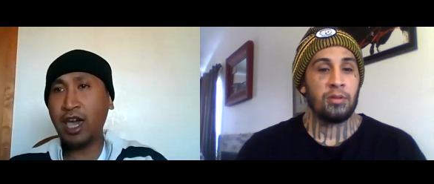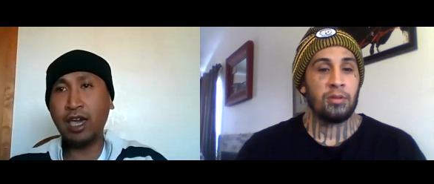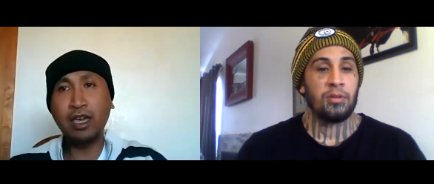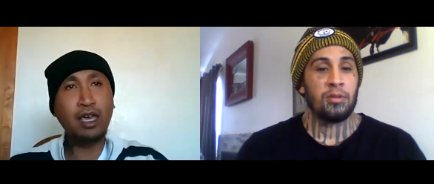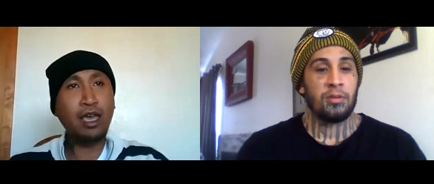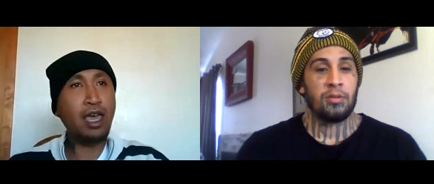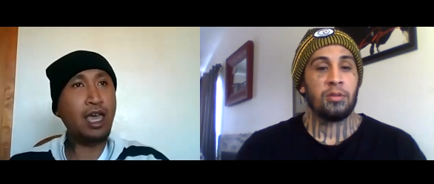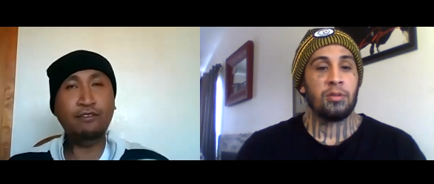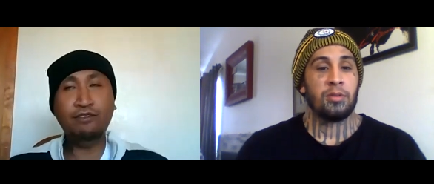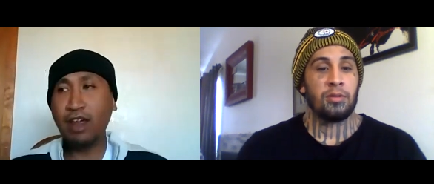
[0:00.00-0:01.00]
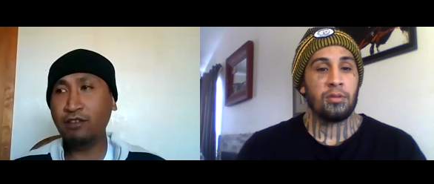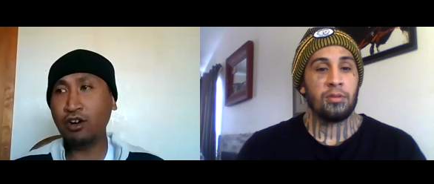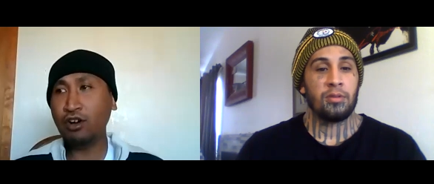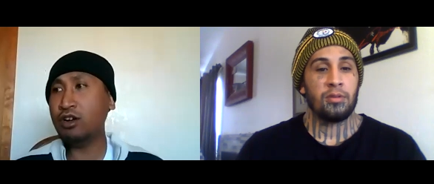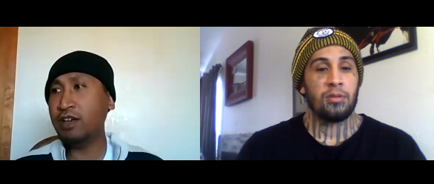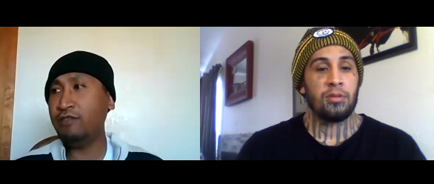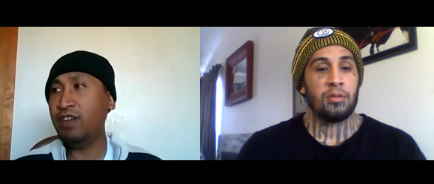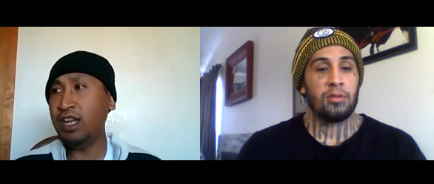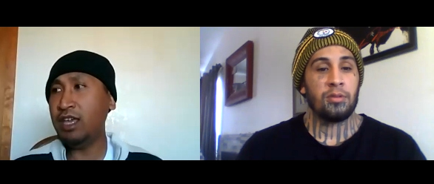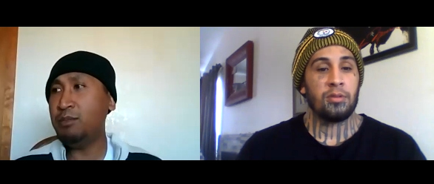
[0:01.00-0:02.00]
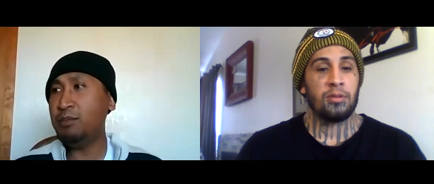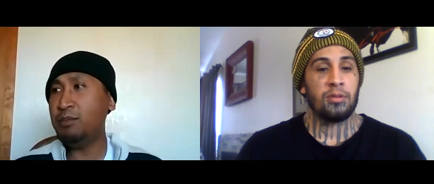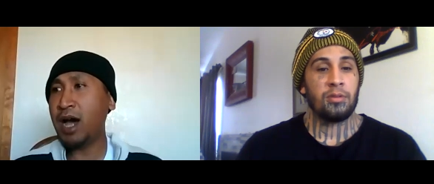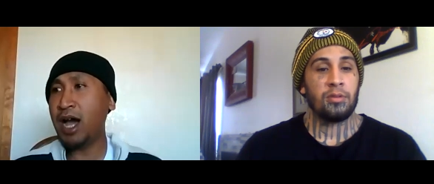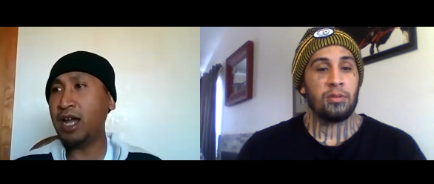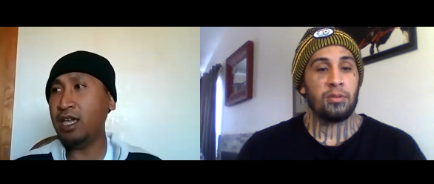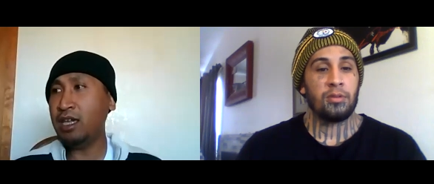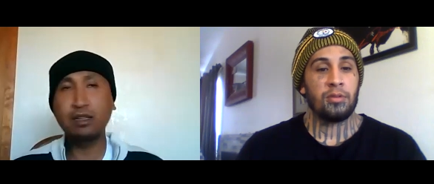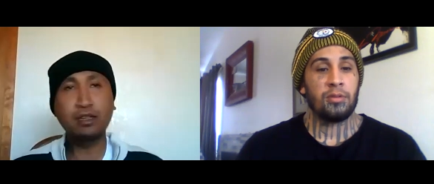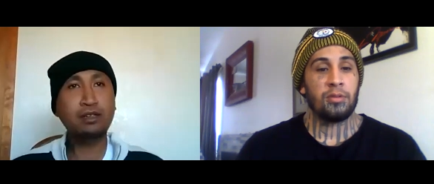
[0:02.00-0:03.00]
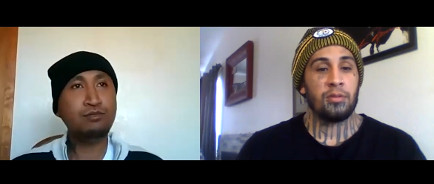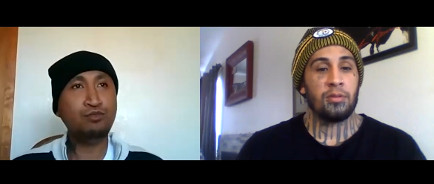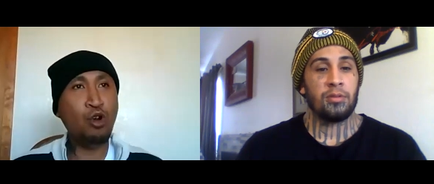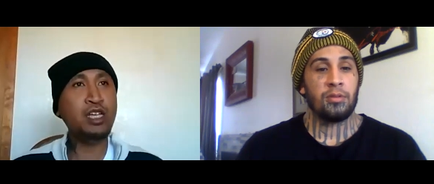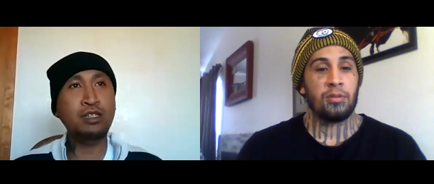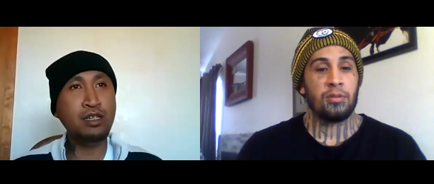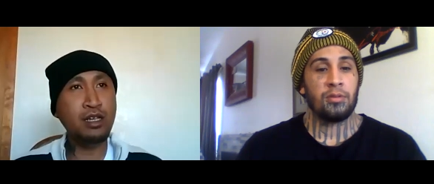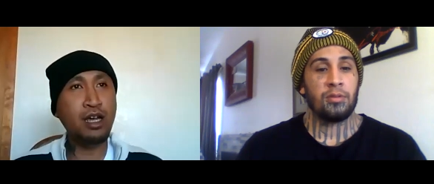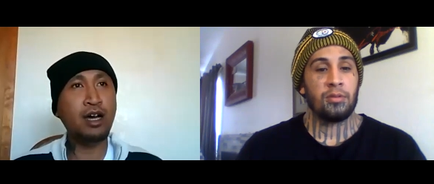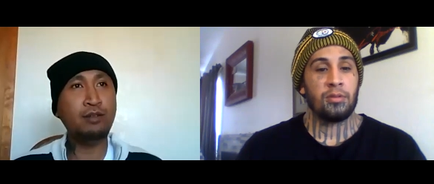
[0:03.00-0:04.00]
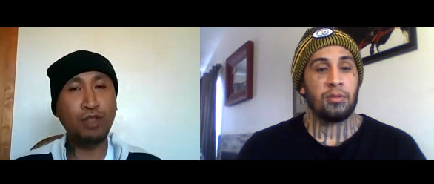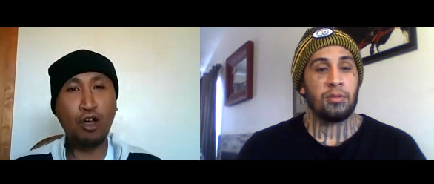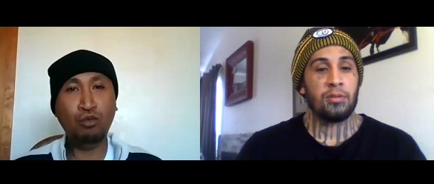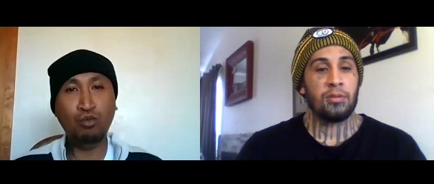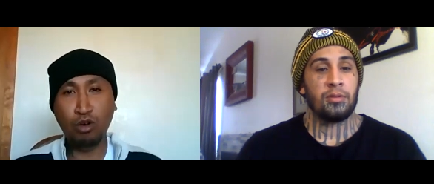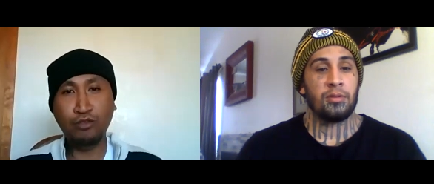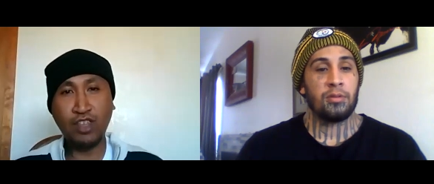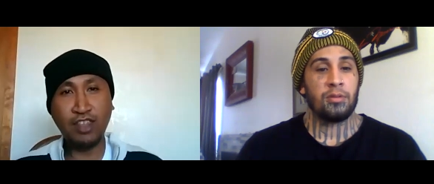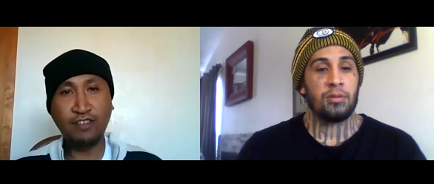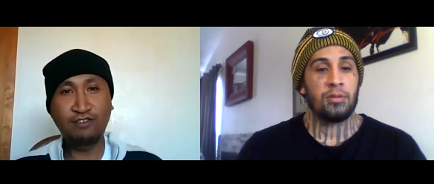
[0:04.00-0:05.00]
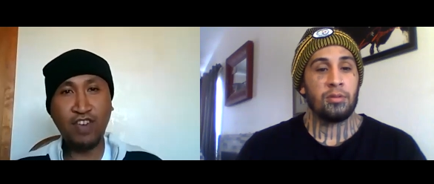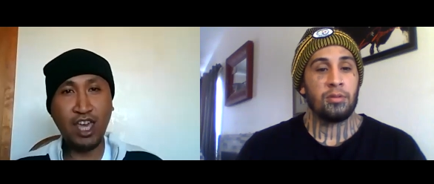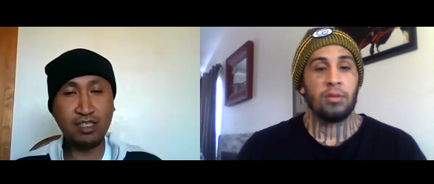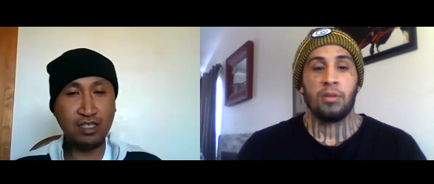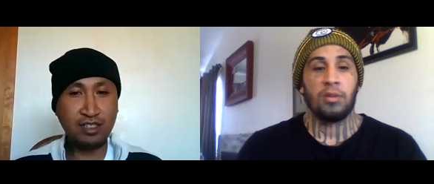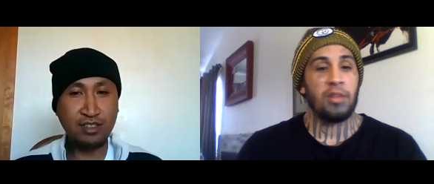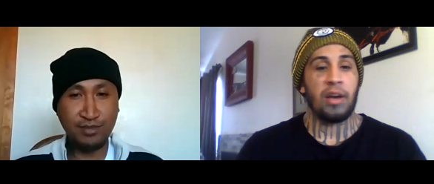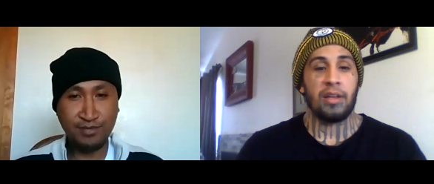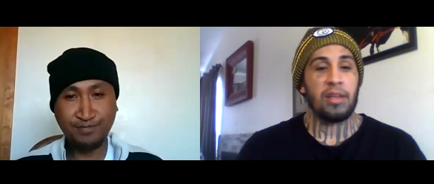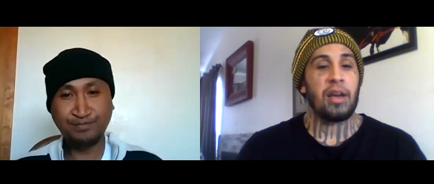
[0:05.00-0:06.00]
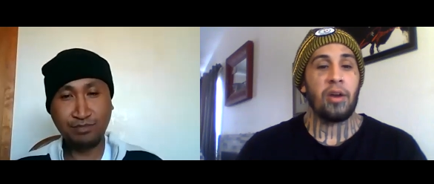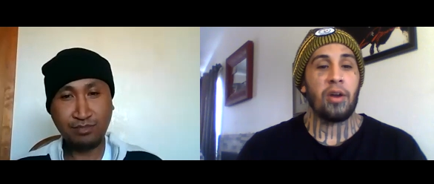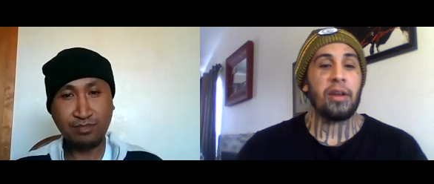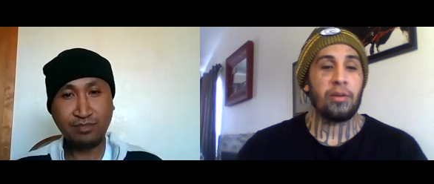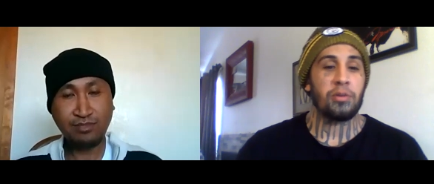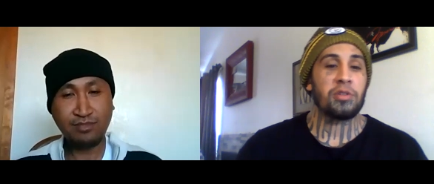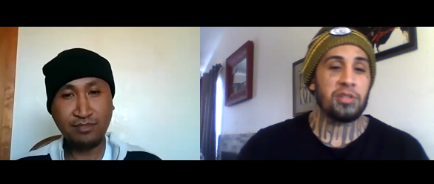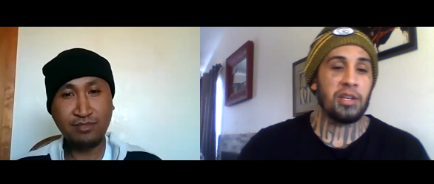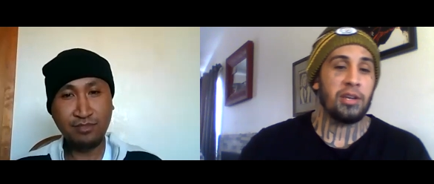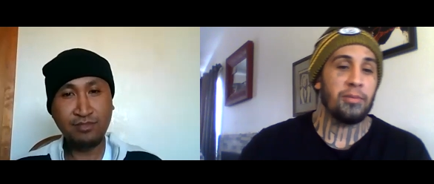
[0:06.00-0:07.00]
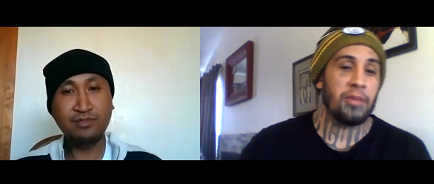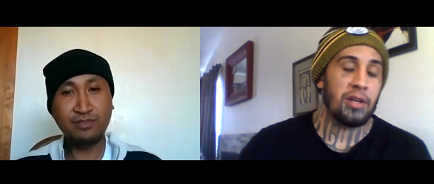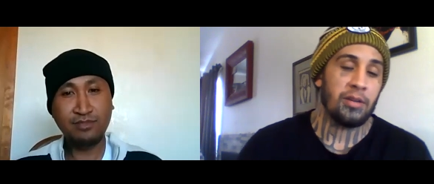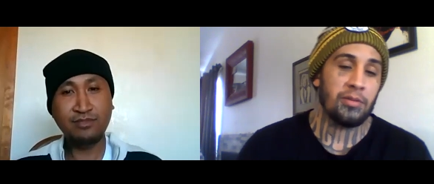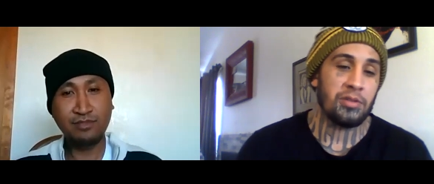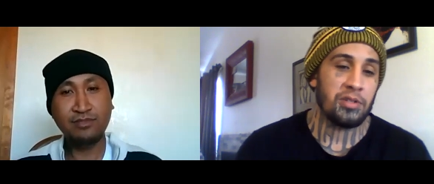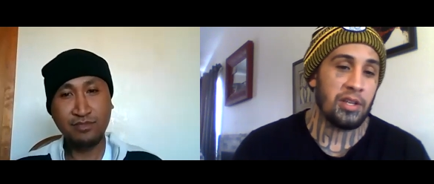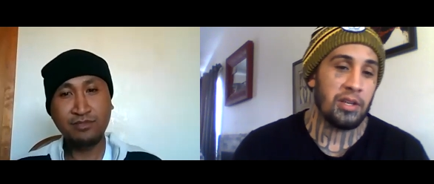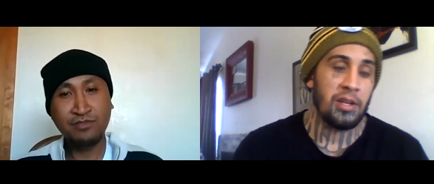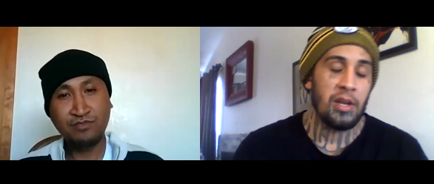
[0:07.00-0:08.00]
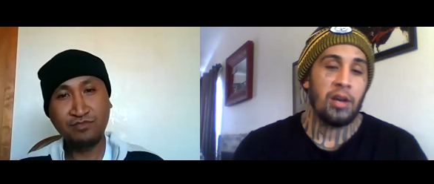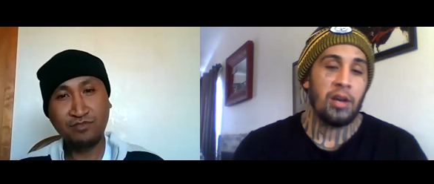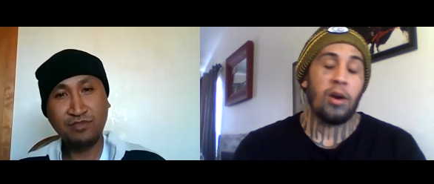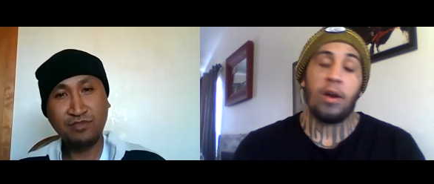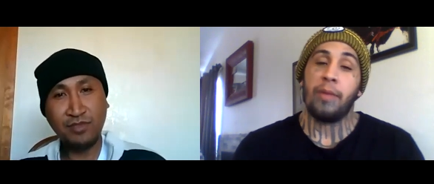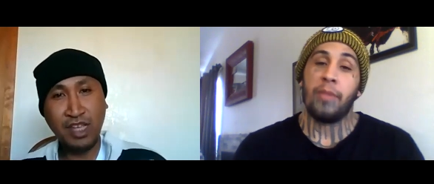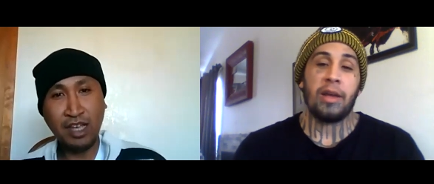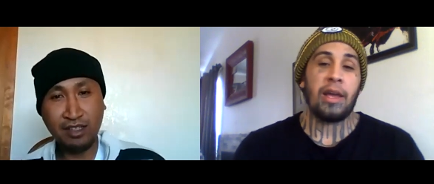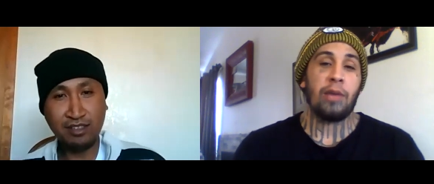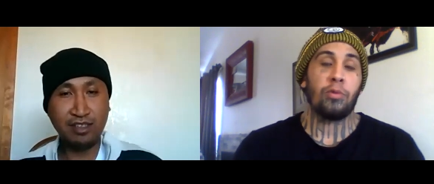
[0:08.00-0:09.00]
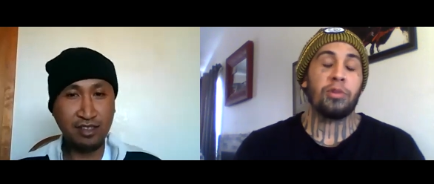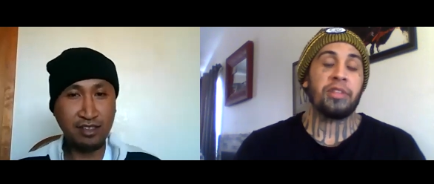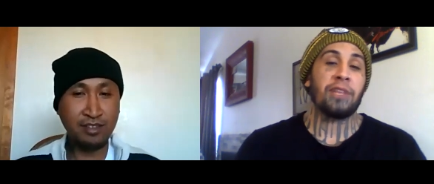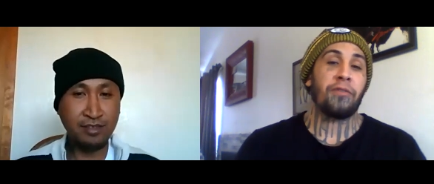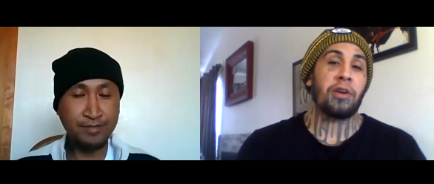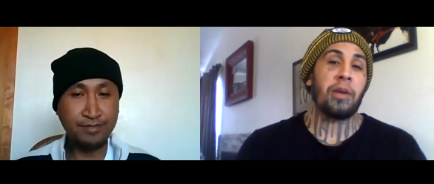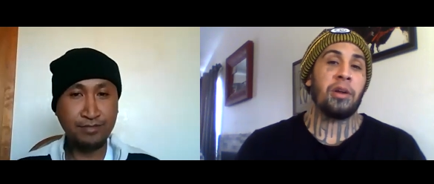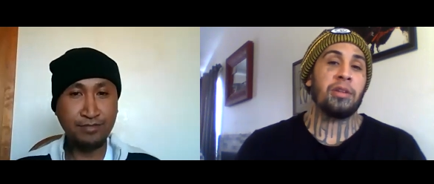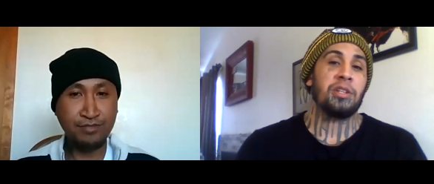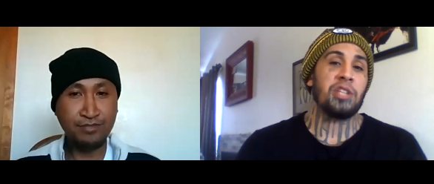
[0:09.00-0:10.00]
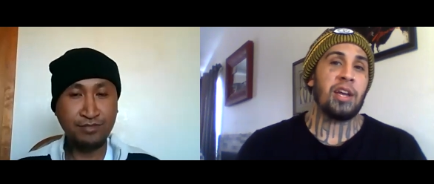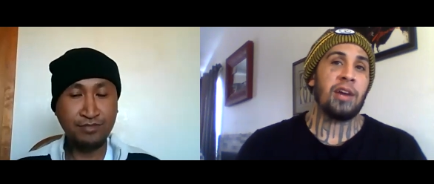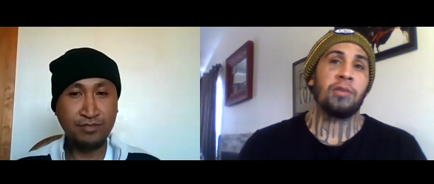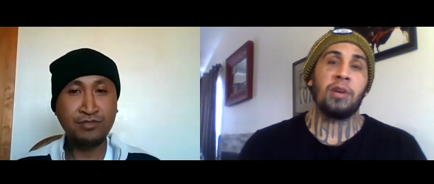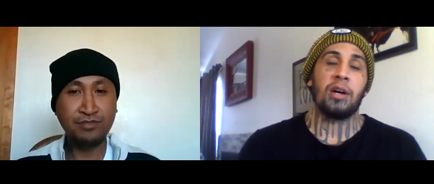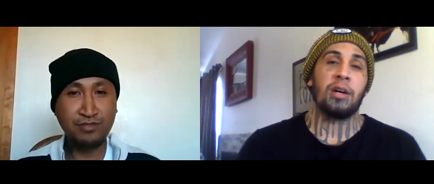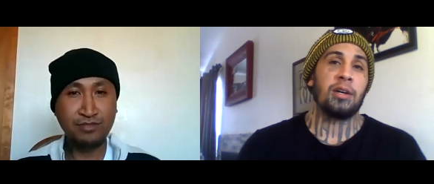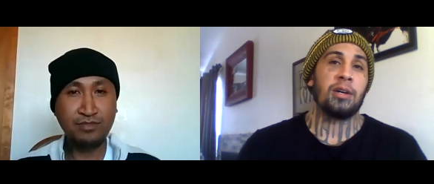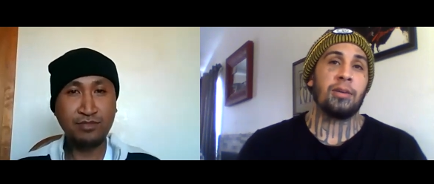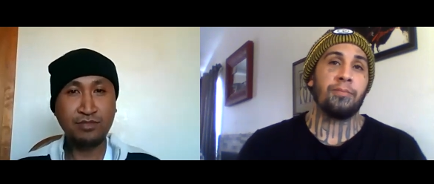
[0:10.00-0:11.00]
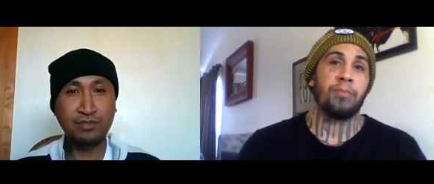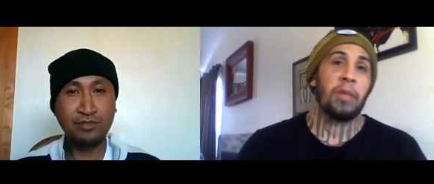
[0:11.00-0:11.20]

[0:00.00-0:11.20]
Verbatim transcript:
Speaker 1: and I've never heard of anybody rolling um, lone wolf in the feds.
Speaker 2: Yeah, yeah. No, I hear what you're saying, man. I hear what you're saying. All right, man. Hey, well, thanks for coming on the channel. Um,